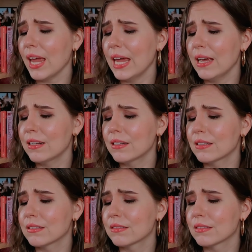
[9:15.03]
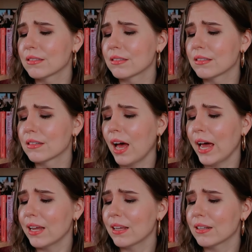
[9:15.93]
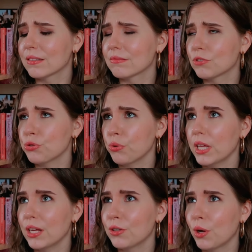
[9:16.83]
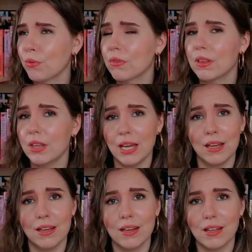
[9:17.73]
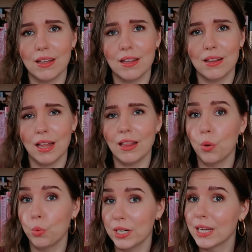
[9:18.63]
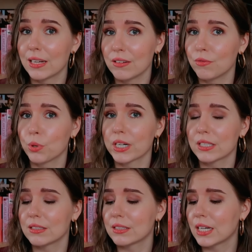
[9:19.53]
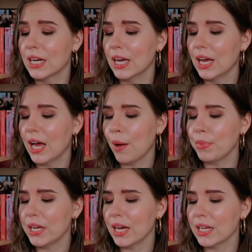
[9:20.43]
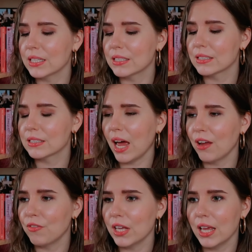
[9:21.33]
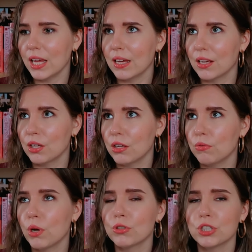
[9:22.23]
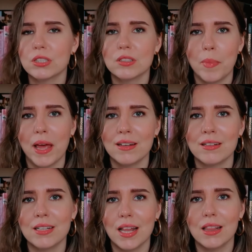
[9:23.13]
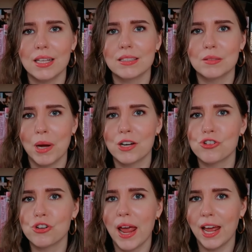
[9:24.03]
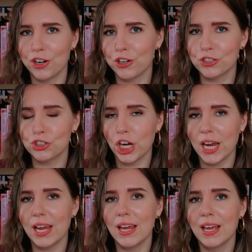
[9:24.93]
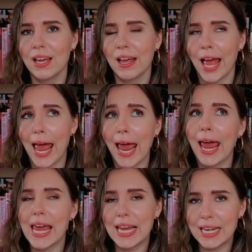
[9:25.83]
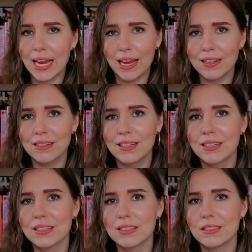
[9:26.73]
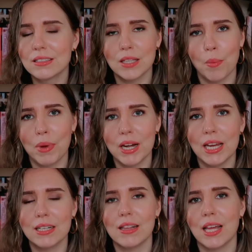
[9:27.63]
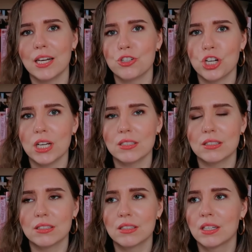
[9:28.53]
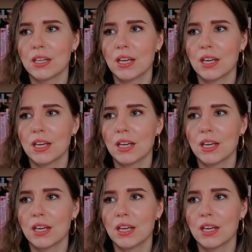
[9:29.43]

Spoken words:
And I truly don't think that they would get divorced, because I feel like you don't just spend this much energy hating somebody to then just,